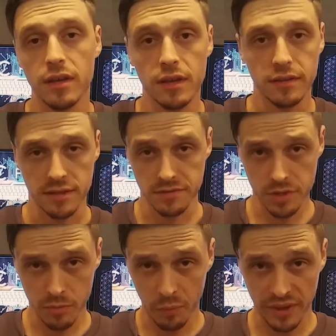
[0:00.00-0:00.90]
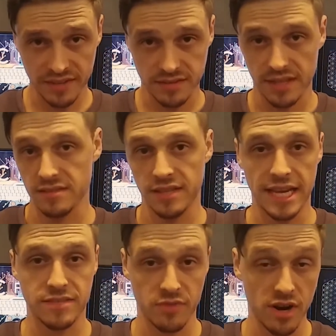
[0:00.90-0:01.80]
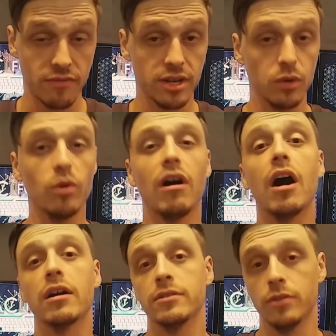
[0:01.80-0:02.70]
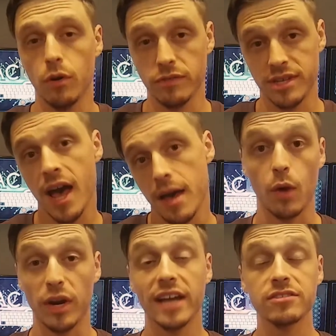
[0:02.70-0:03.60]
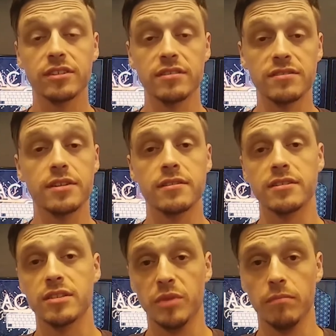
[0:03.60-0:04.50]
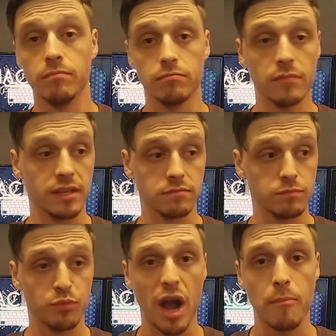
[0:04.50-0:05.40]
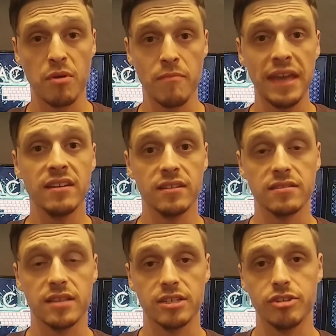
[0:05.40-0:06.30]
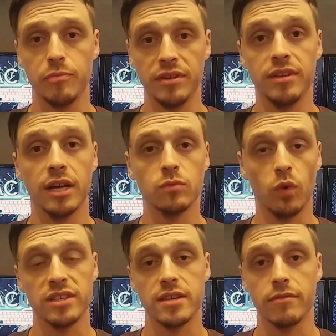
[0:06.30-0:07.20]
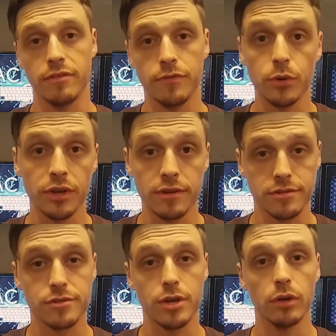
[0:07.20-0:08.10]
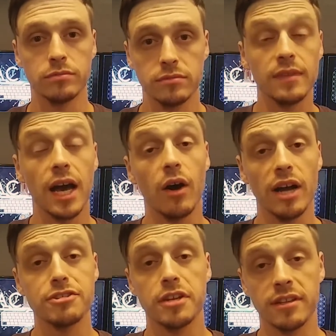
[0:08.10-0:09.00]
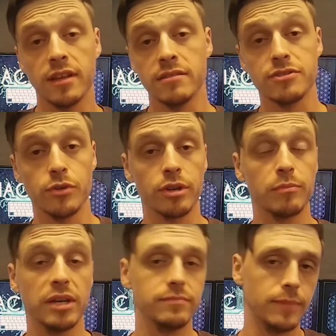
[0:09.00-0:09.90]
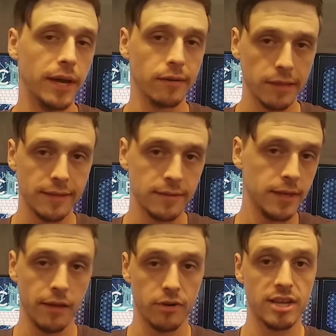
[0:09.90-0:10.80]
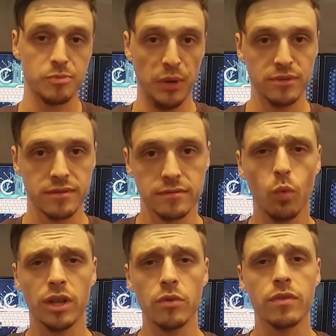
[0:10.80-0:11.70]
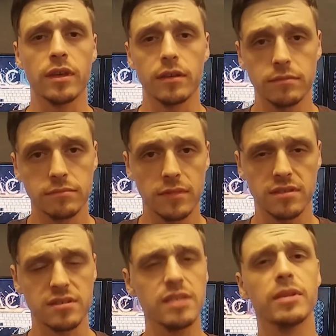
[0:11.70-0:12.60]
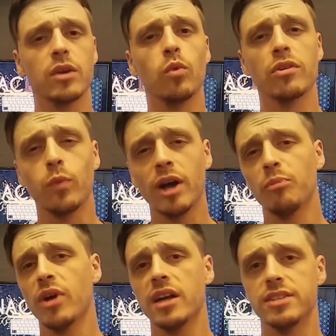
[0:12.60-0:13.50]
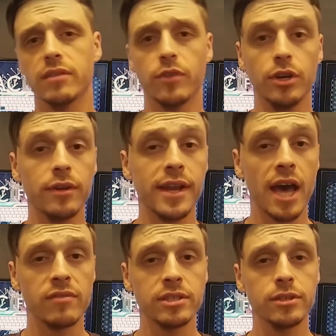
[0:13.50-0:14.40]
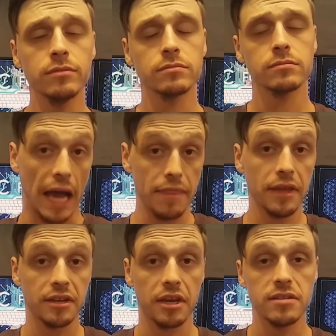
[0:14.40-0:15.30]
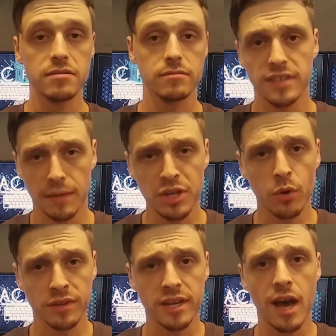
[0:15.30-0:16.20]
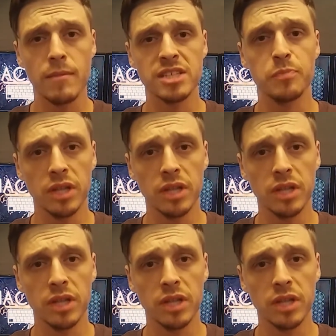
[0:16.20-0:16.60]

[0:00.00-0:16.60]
This thermal paste doesn't last forever and it will harden over time. I would actually consider this to be like proper maintenance that should be done once every few years or so. Now, I should have done this sooner, but better late than never, I suppose. What do you think? Does it seem like a worthwhile project for you to dive into? I think it does. Let me know in the comments